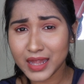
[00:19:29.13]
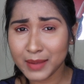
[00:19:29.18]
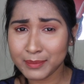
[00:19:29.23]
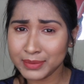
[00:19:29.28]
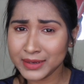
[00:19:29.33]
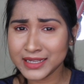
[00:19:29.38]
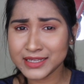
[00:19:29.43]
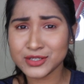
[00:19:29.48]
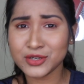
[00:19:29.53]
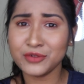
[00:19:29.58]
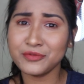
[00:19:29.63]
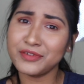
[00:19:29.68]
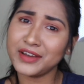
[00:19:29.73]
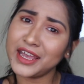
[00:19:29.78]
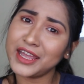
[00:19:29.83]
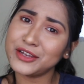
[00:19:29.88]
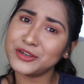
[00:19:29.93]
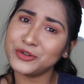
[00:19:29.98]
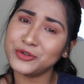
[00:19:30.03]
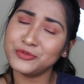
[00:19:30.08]
please don't
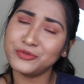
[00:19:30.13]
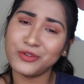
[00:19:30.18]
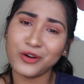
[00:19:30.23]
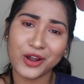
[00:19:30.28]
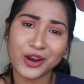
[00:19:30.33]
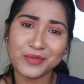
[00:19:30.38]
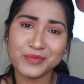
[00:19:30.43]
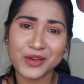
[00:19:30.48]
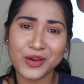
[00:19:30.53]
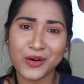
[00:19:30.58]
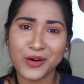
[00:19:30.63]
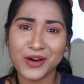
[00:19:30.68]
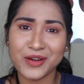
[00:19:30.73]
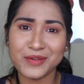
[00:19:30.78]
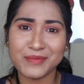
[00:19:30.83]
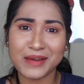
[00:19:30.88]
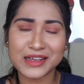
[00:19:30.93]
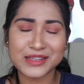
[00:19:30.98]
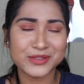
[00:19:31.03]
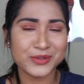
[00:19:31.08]
forget to follow me
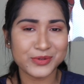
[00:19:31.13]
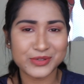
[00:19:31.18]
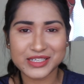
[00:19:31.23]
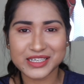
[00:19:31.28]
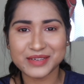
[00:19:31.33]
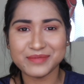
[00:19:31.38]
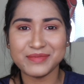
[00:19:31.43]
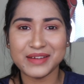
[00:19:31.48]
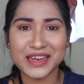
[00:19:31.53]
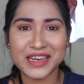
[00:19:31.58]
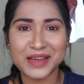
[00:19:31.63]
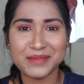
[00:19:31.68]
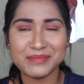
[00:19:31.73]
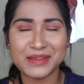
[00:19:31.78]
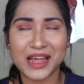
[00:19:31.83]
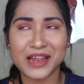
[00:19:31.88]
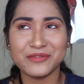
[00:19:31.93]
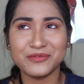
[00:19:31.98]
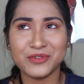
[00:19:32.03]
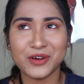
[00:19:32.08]
on my social media
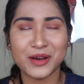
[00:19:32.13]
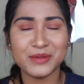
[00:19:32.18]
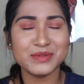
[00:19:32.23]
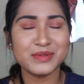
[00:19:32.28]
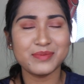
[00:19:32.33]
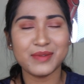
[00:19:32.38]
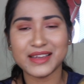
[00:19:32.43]
platforms.